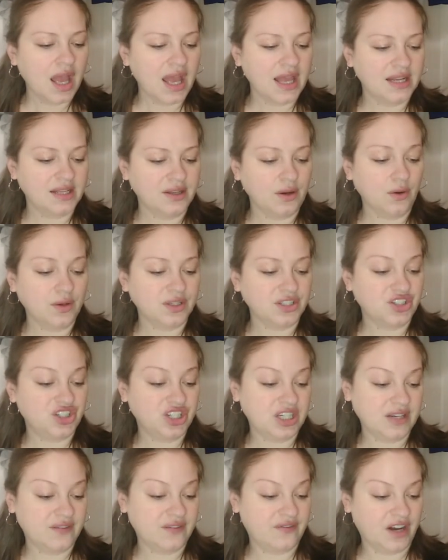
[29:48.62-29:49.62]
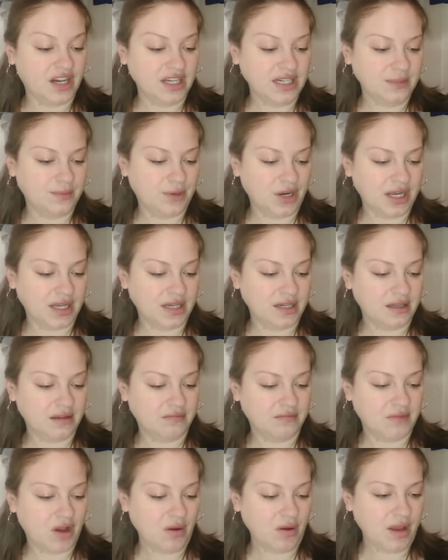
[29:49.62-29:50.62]
And it's Giovanni brand.
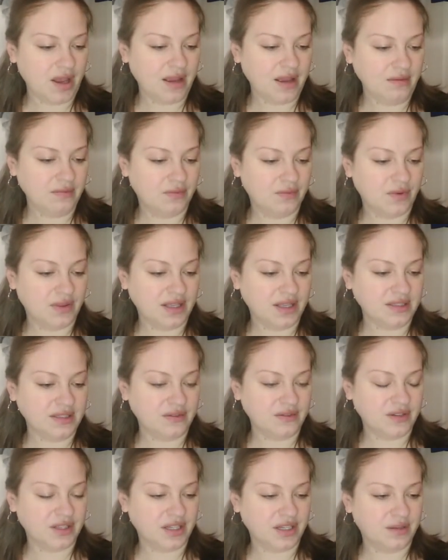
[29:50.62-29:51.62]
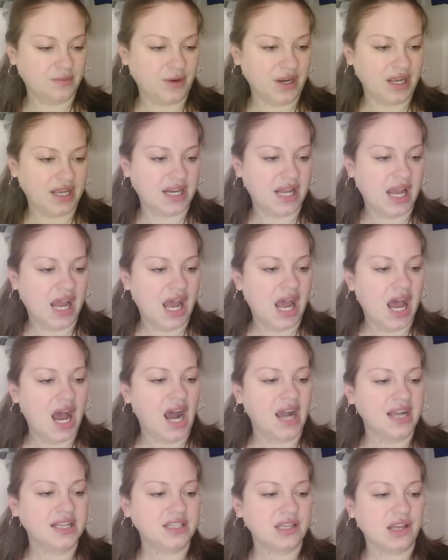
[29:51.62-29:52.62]
Okay, well, that's a really good brand.
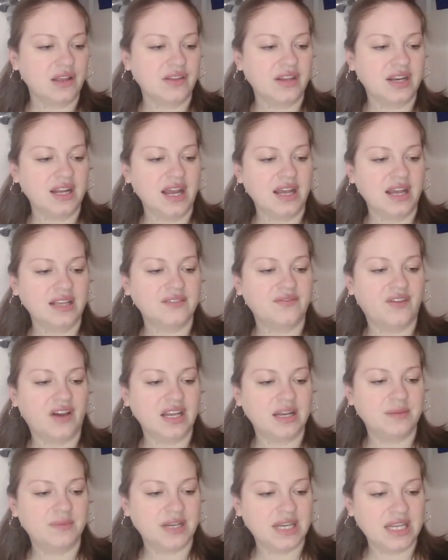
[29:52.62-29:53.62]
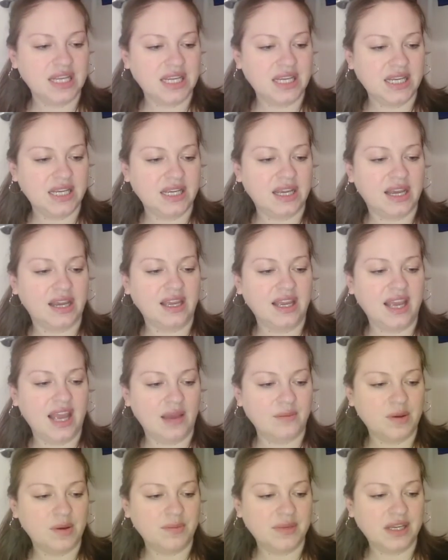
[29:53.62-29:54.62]
I saw that it has vitamin E and
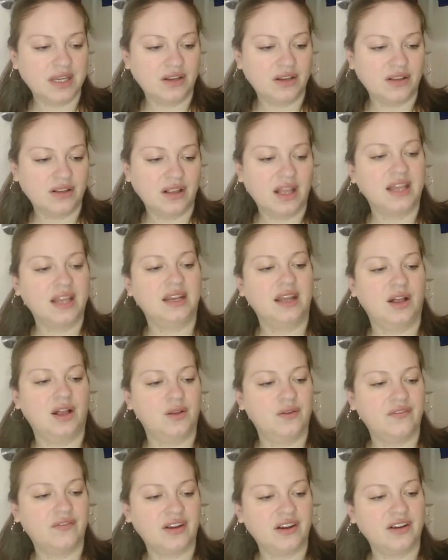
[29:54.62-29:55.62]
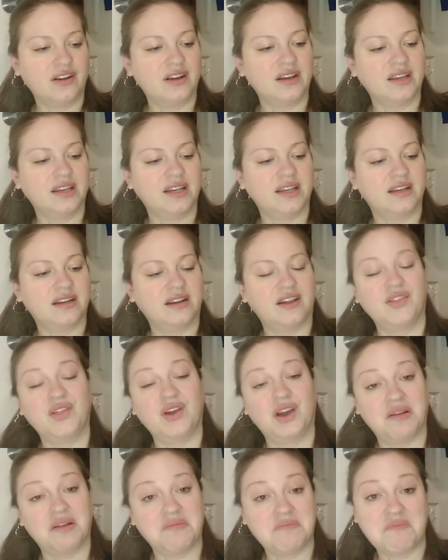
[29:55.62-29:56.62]
chamomile and aloe vera in it, and I
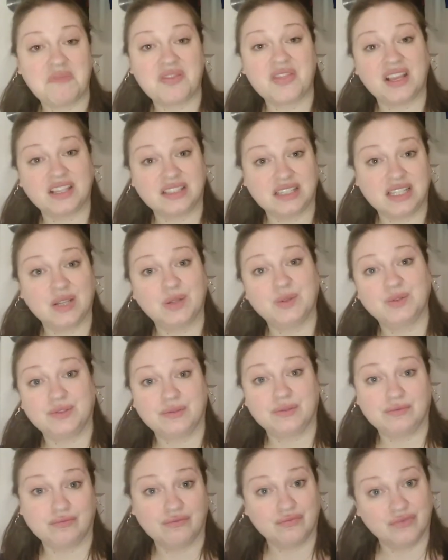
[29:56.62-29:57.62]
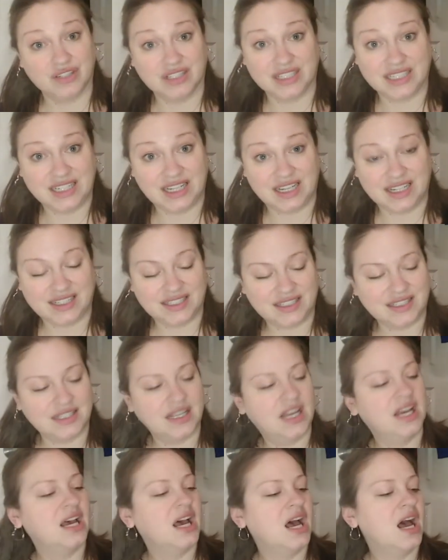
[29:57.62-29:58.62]
thought, that sounds really nice.
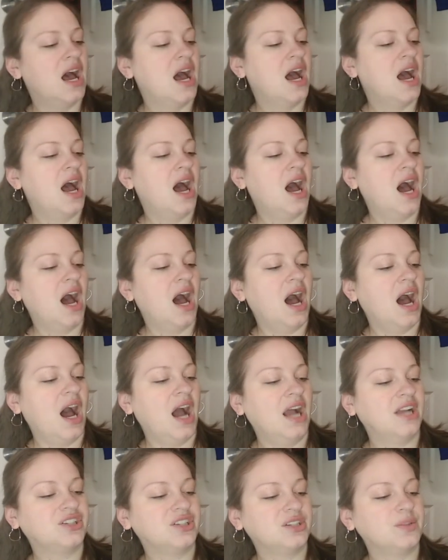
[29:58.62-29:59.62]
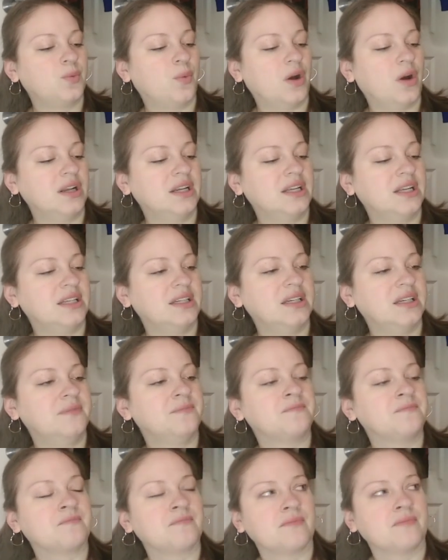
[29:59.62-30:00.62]
I just wanted
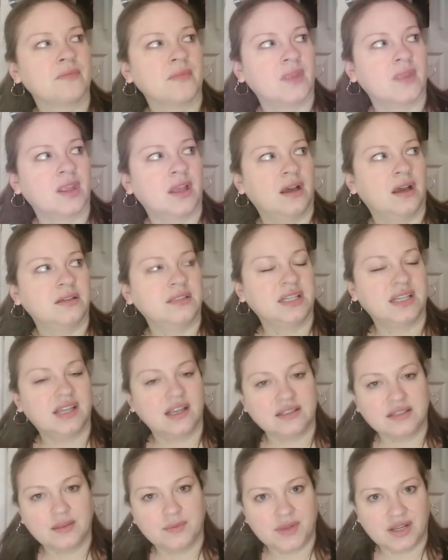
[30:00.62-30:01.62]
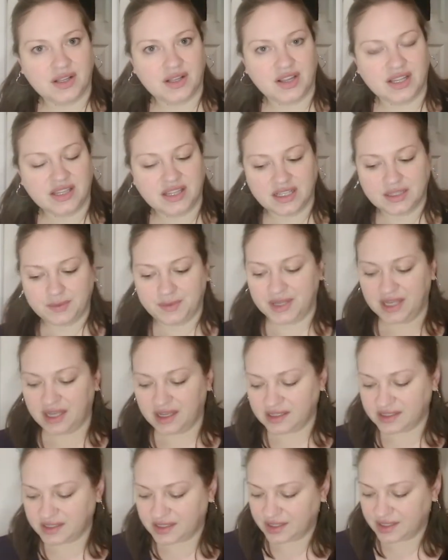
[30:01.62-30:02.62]
to get something like this
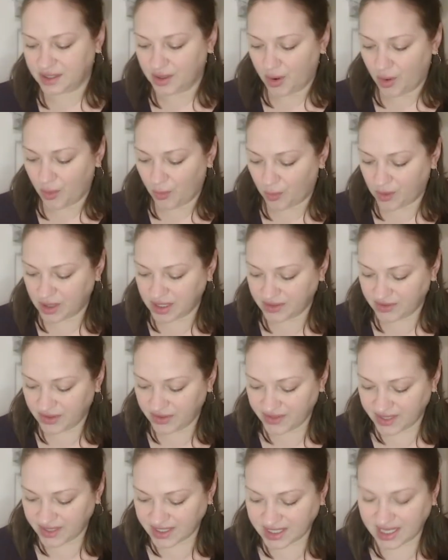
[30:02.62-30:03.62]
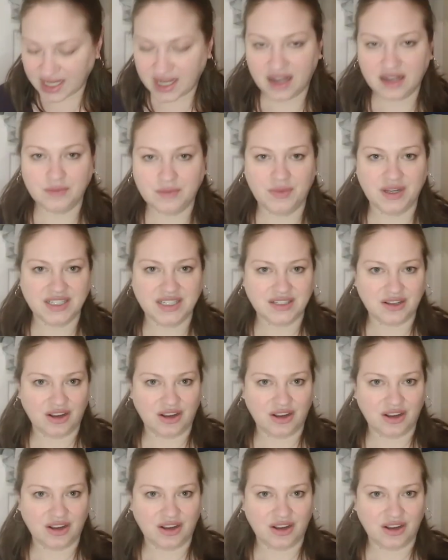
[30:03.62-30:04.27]
because one of the things I got in my